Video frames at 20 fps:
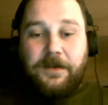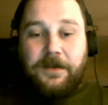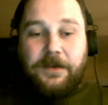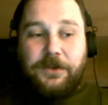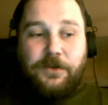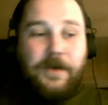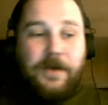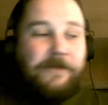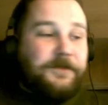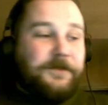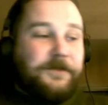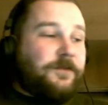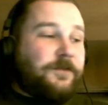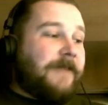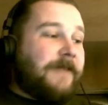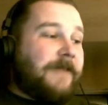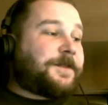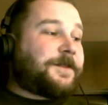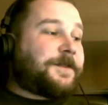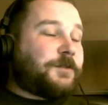You have to
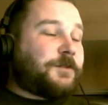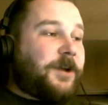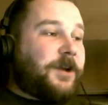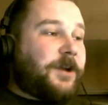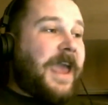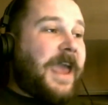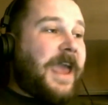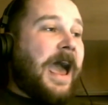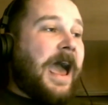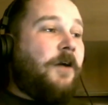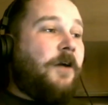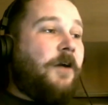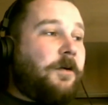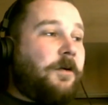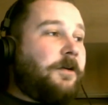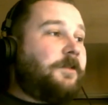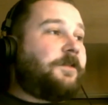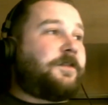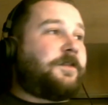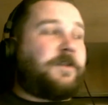drive 3
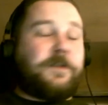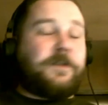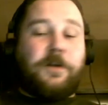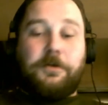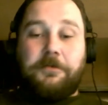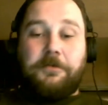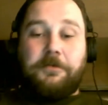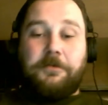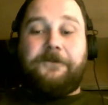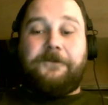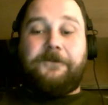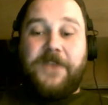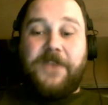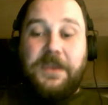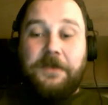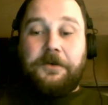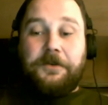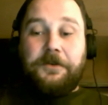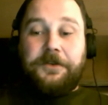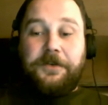hours to go to a
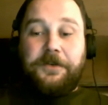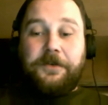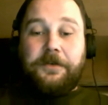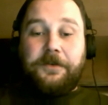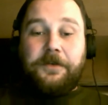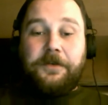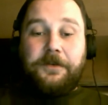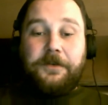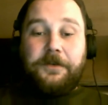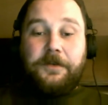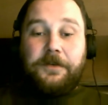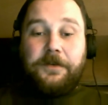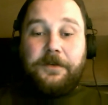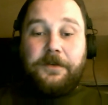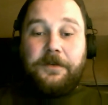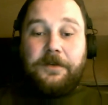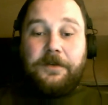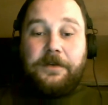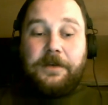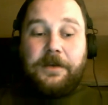field?
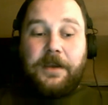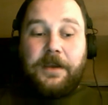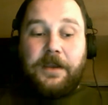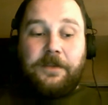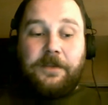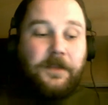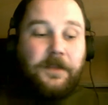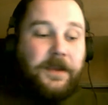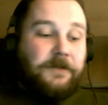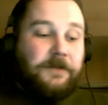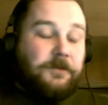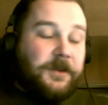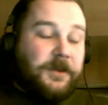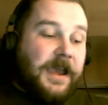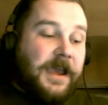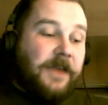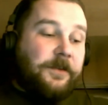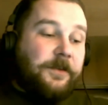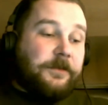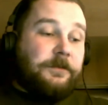And they're like, well, yeah,
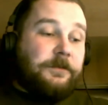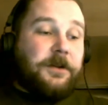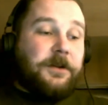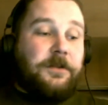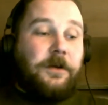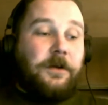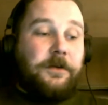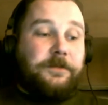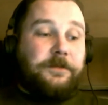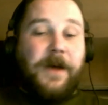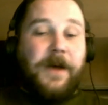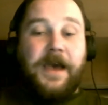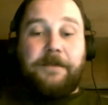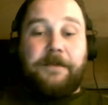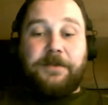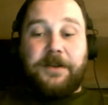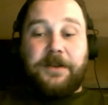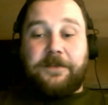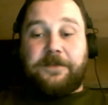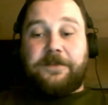there's one close by, but
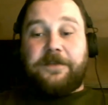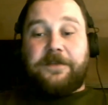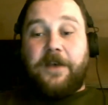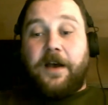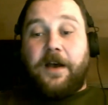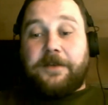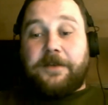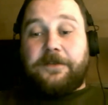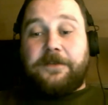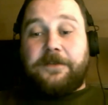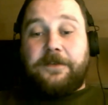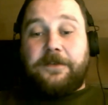it sucks.